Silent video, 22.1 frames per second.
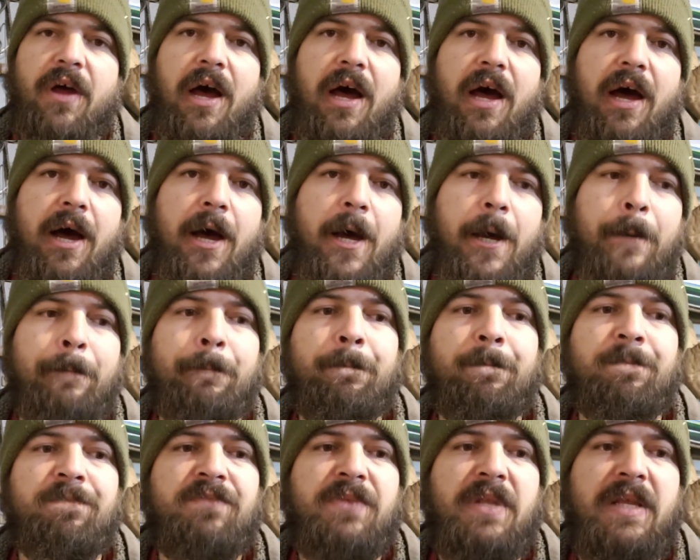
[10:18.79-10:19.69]

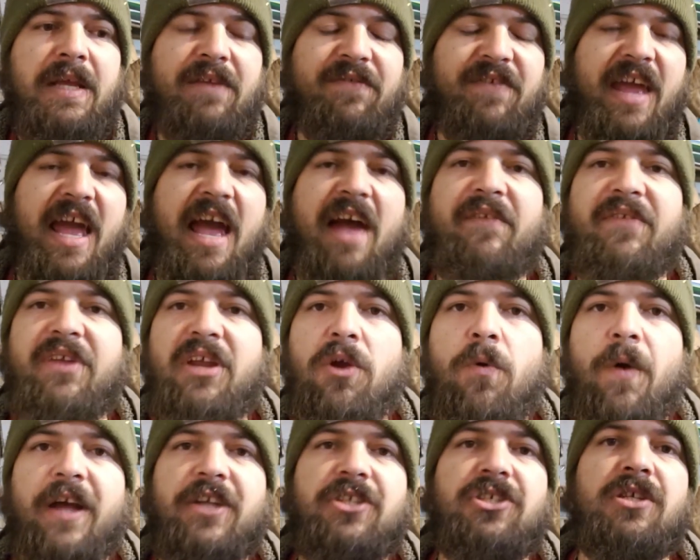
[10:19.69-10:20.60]
If you have any
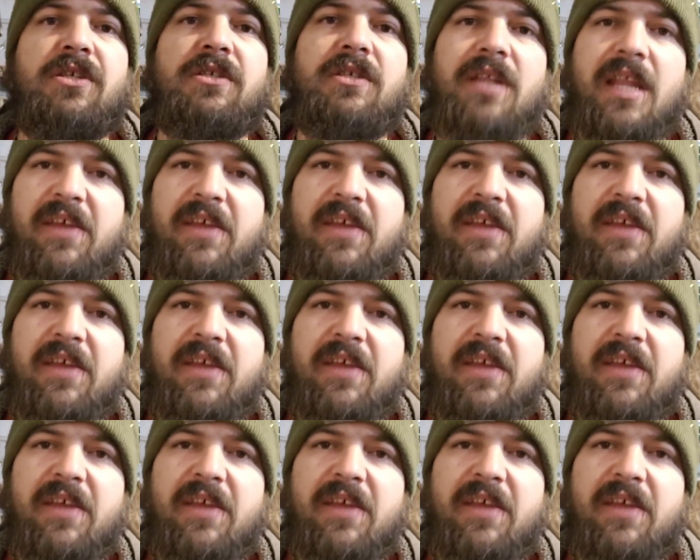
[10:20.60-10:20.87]
questions,